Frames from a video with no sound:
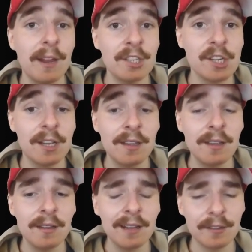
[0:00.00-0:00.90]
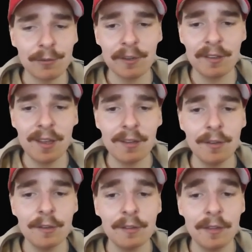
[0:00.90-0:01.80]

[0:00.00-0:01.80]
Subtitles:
which, that's ridiculous.